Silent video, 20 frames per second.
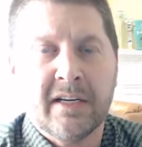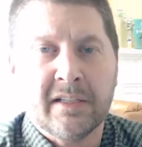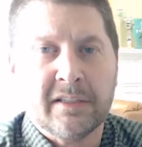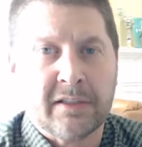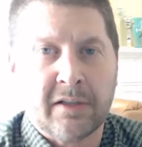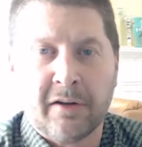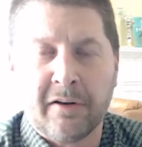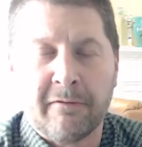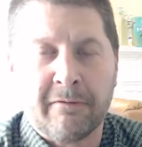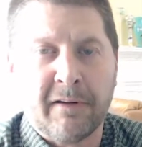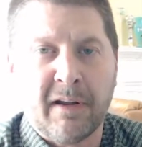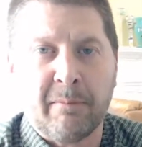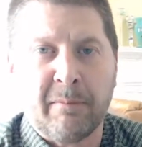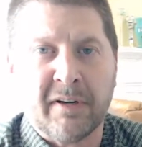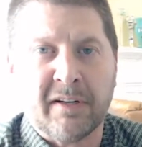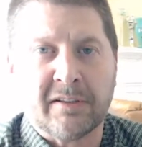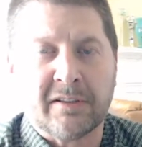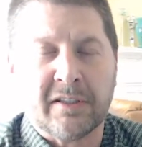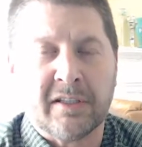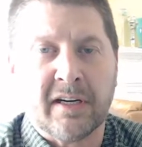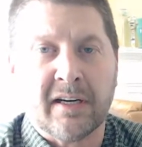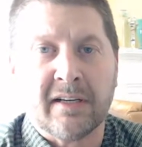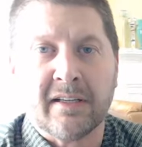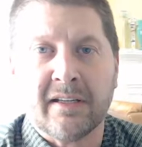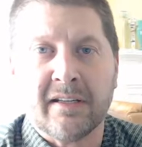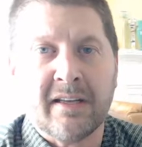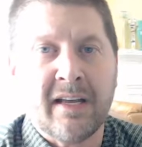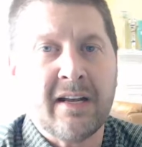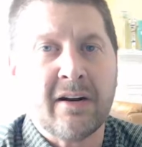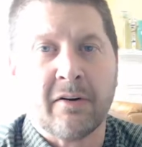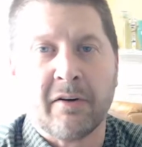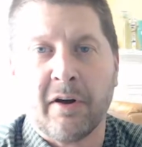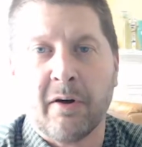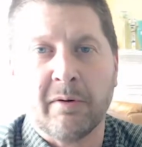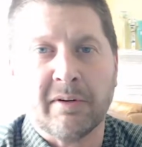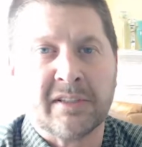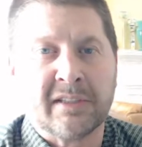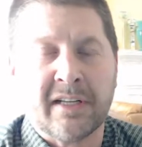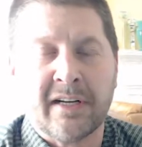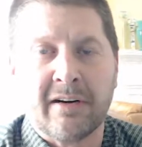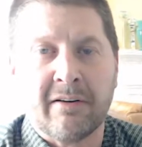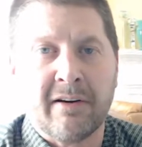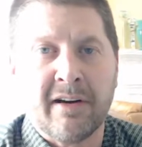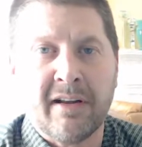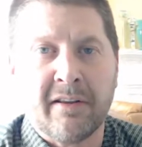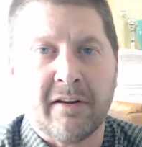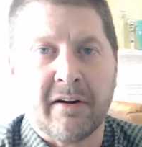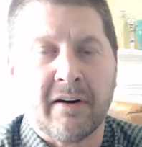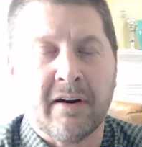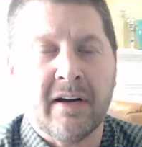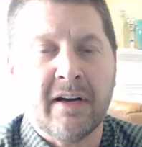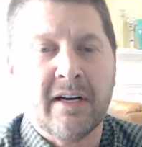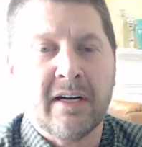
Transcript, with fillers: So they're flipping it to you. They don't know what's in there either.